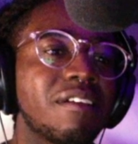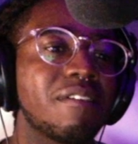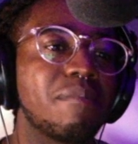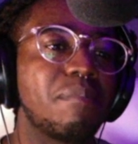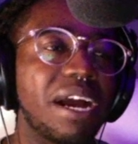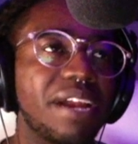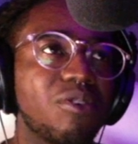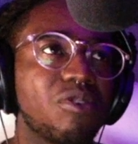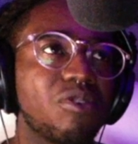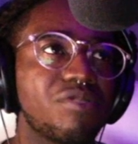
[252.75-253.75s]

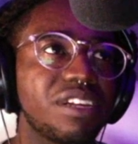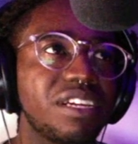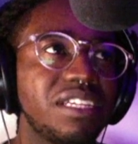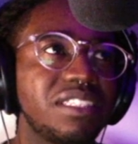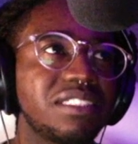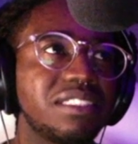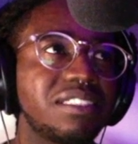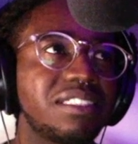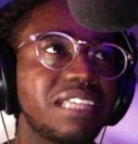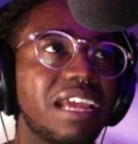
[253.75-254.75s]
minorities
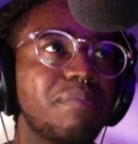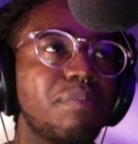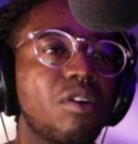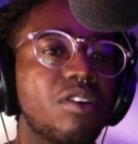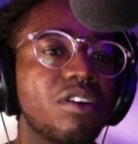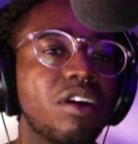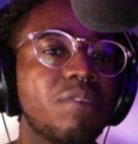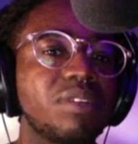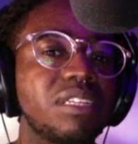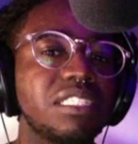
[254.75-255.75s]
that partner up
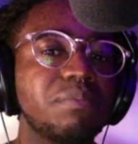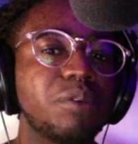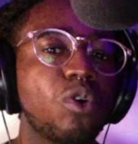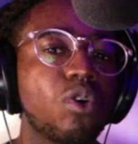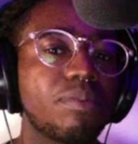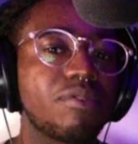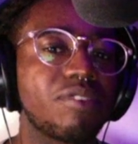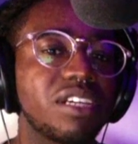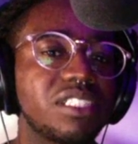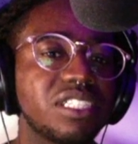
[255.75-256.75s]
with these
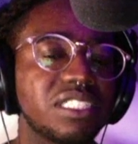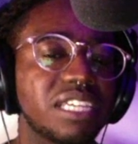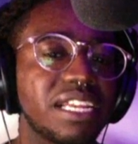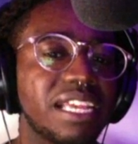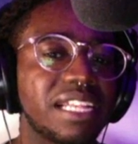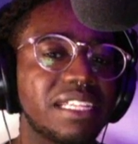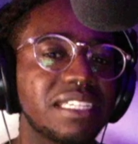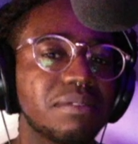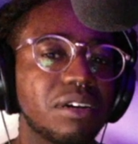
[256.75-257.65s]
corporations and get this